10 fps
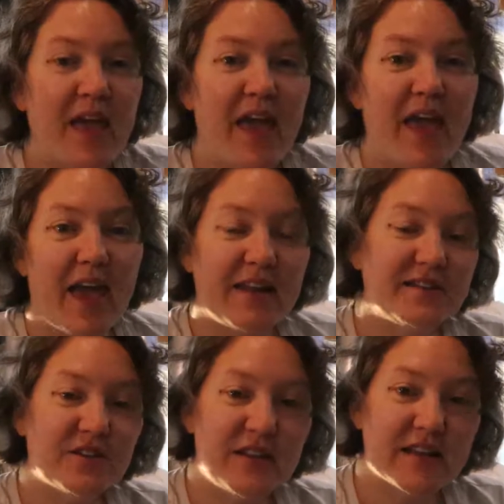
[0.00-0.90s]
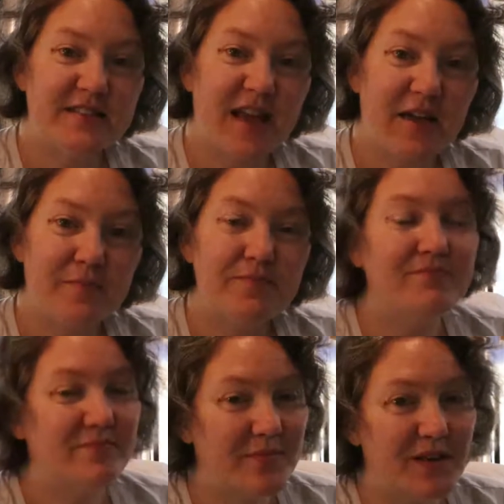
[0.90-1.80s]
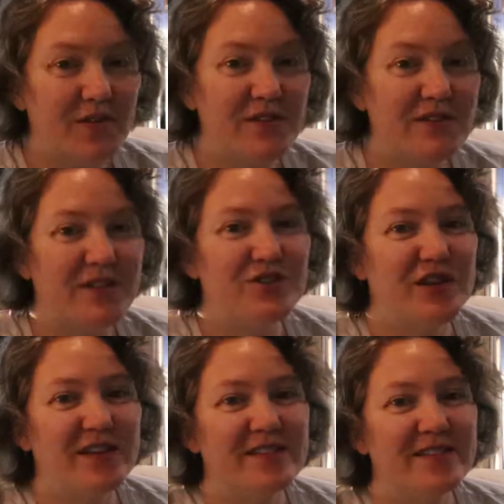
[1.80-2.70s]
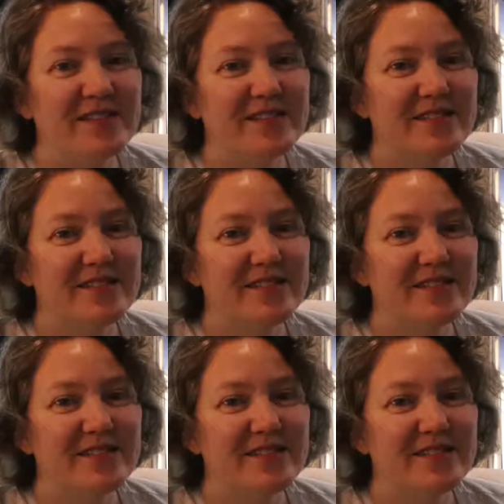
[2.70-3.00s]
And until next time, live in the sunshine.